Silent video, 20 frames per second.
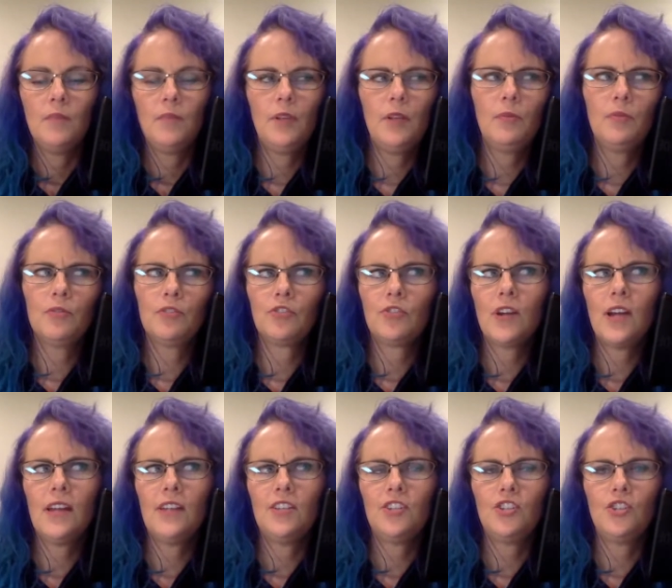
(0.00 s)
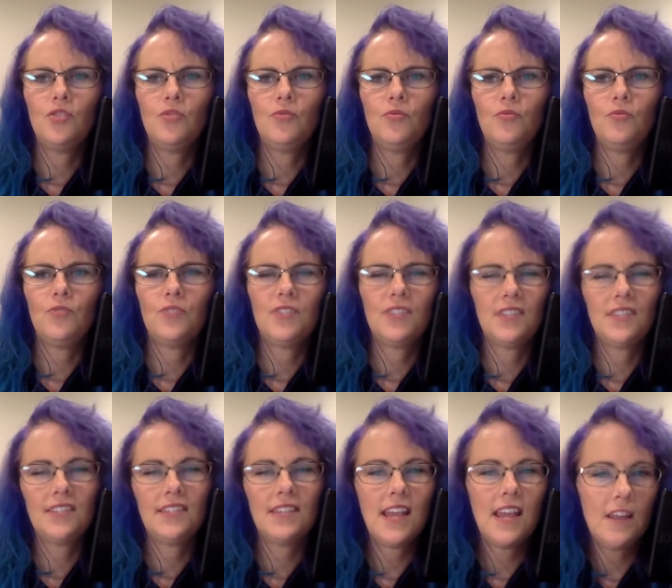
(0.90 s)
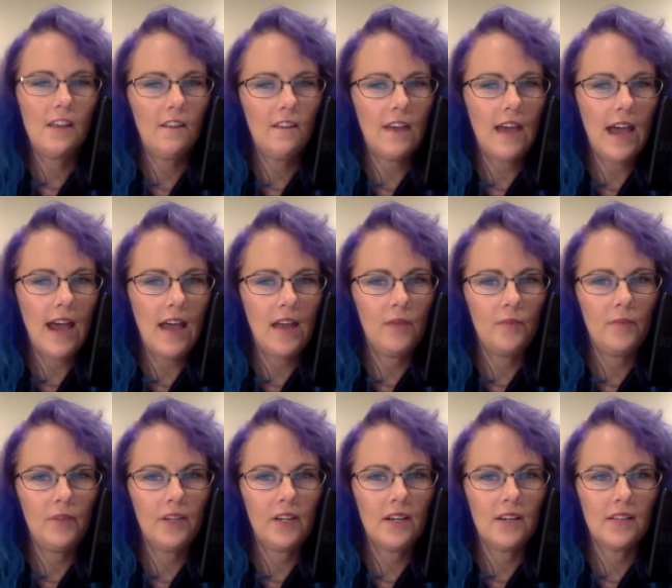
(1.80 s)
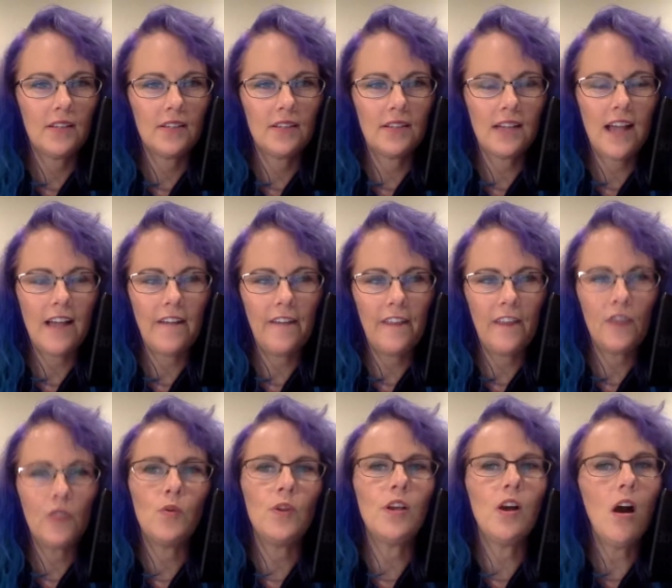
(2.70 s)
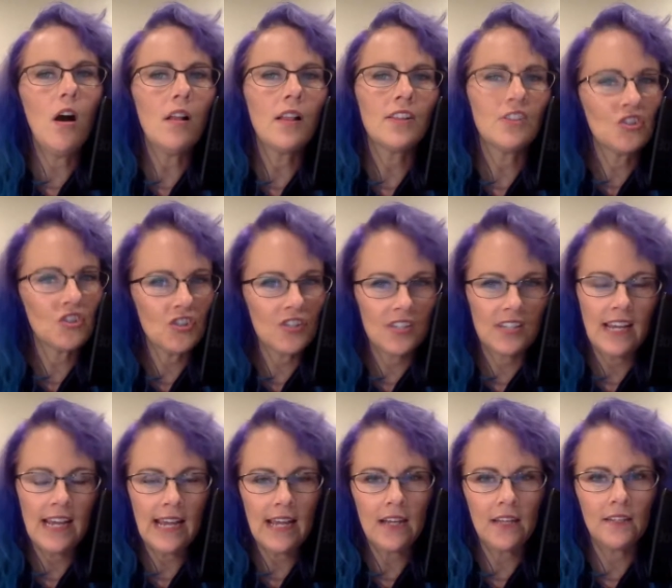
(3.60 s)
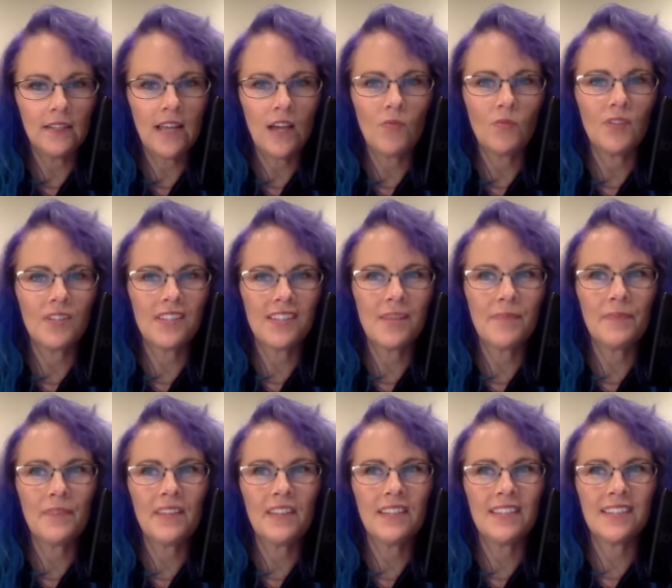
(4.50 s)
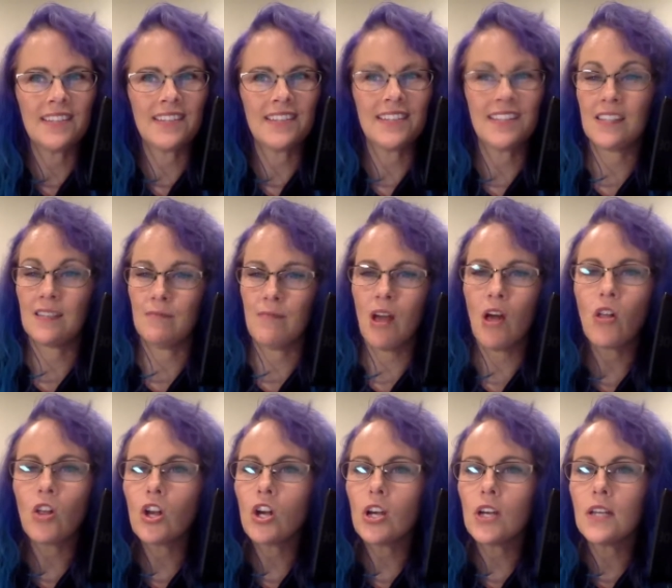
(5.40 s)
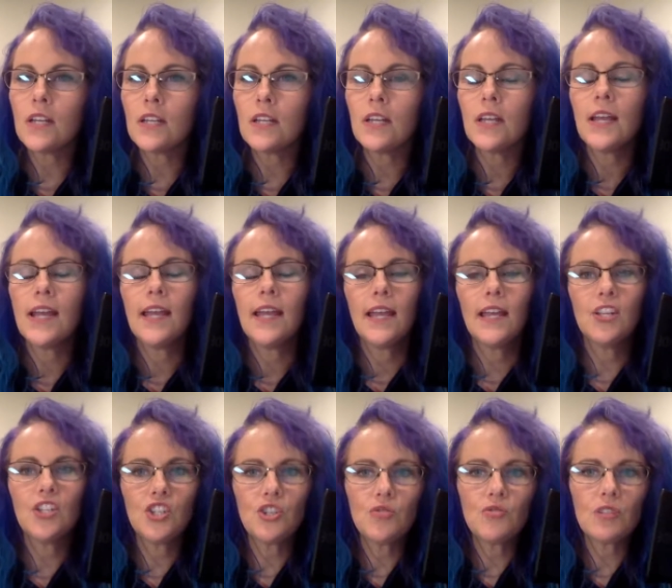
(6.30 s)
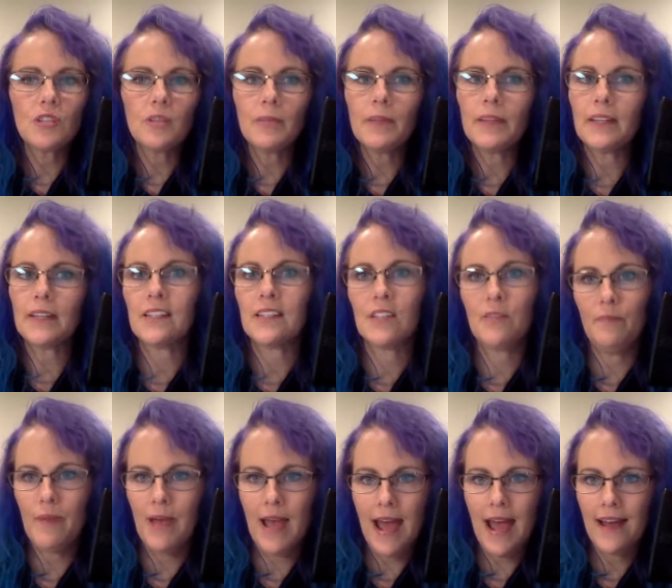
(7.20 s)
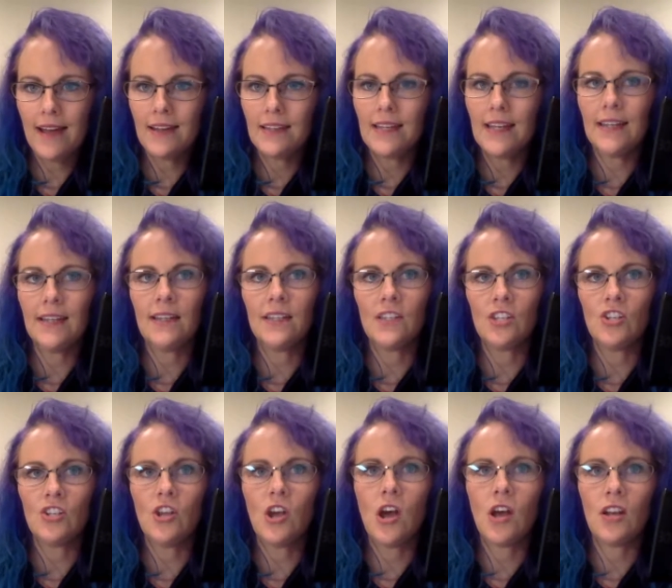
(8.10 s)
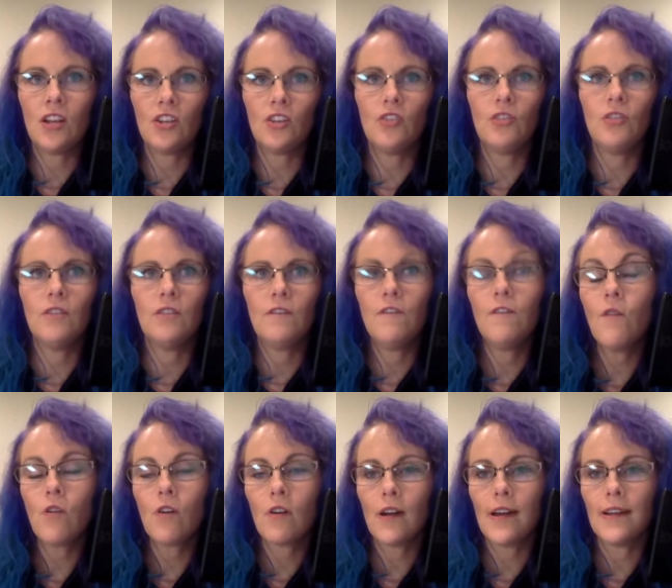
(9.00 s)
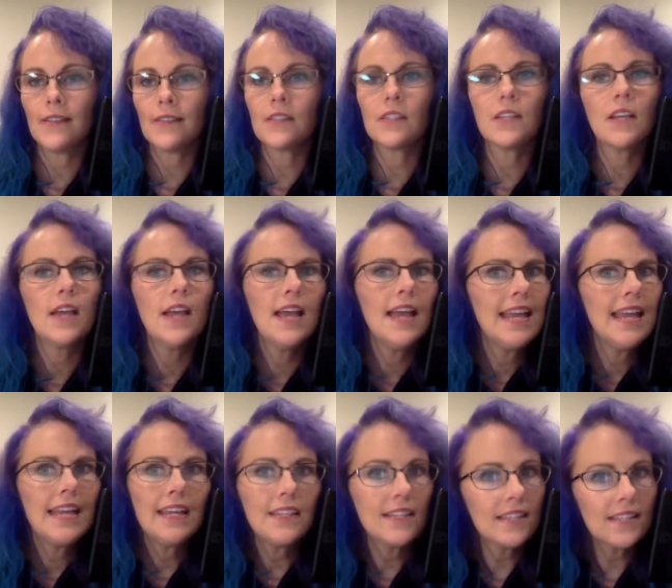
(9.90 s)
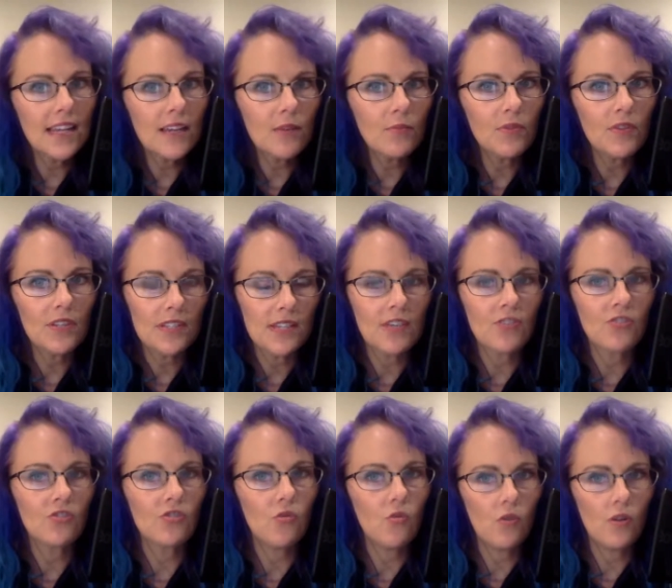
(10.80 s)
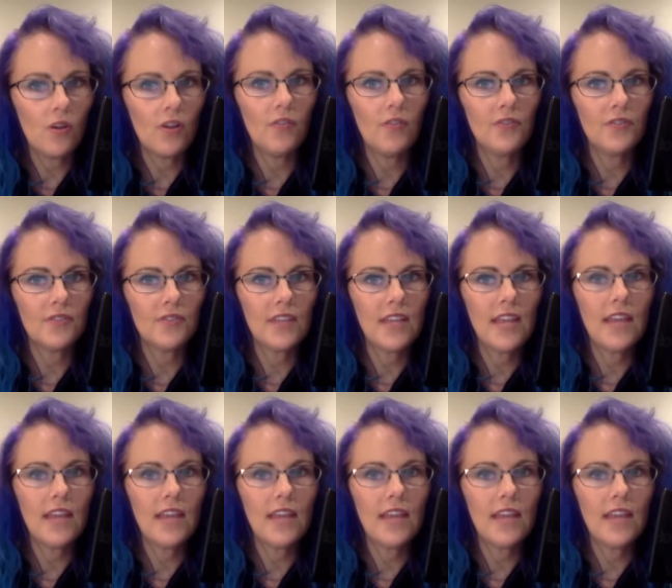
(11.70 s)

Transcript: people try to say that, because I think we all understand that when something doesn't smell good, it's usually because it's bad and it's not good for us. It's the same with essential oils.